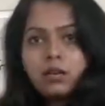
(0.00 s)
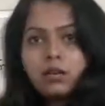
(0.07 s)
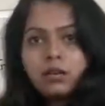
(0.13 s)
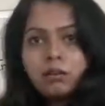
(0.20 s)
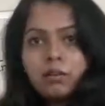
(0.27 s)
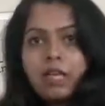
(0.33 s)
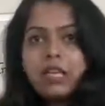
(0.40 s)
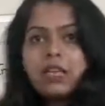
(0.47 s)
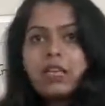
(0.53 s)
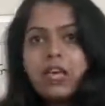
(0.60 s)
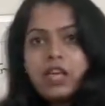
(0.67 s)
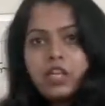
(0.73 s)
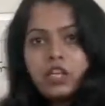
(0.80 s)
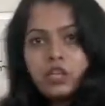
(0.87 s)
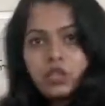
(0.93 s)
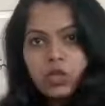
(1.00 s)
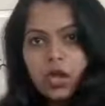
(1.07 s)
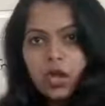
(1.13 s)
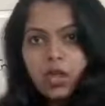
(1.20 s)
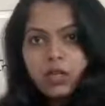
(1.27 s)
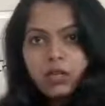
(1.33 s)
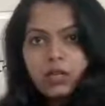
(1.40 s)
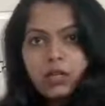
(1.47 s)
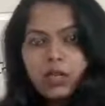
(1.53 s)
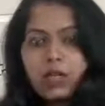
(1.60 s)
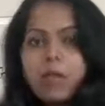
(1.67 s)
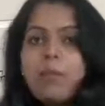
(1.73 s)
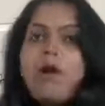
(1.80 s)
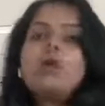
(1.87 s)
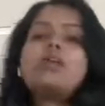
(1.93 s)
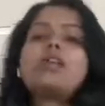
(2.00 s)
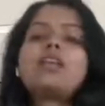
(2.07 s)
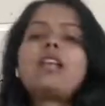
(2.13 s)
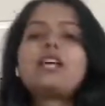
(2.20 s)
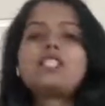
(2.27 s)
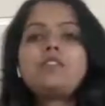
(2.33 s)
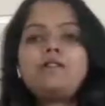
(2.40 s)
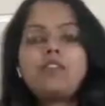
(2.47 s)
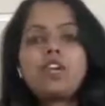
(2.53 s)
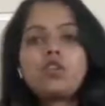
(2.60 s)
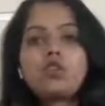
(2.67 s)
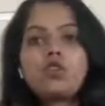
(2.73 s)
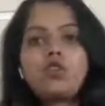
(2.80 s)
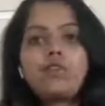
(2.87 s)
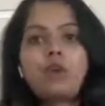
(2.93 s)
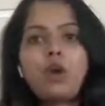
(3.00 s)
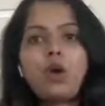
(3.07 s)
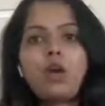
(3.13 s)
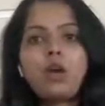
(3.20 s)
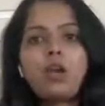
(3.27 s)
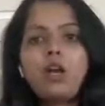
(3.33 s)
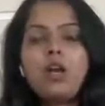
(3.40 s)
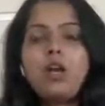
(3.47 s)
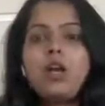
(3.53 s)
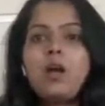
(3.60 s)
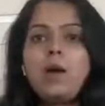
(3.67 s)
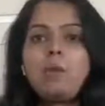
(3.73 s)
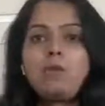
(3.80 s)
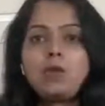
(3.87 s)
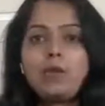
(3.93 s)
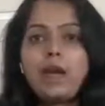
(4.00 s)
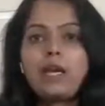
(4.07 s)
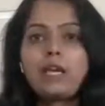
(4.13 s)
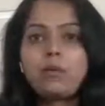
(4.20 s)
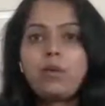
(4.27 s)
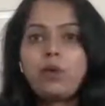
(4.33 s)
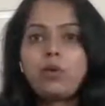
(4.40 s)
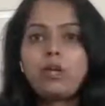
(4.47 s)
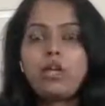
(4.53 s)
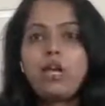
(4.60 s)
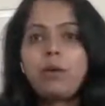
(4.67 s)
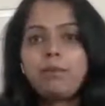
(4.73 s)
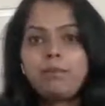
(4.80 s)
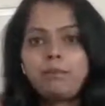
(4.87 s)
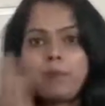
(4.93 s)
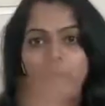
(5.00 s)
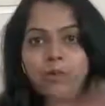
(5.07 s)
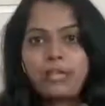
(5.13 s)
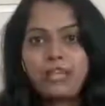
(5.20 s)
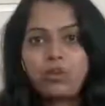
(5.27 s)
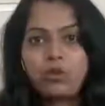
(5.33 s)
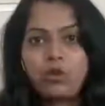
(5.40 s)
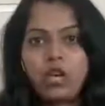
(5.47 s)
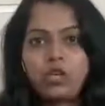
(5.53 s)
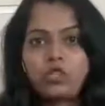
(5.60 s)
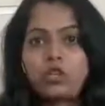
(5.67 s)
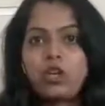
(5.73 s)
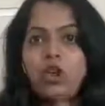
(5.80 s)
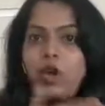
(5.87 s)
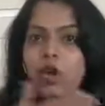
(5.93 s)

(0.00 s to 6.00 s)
make a nice chart about the classification of law, provide about public international law,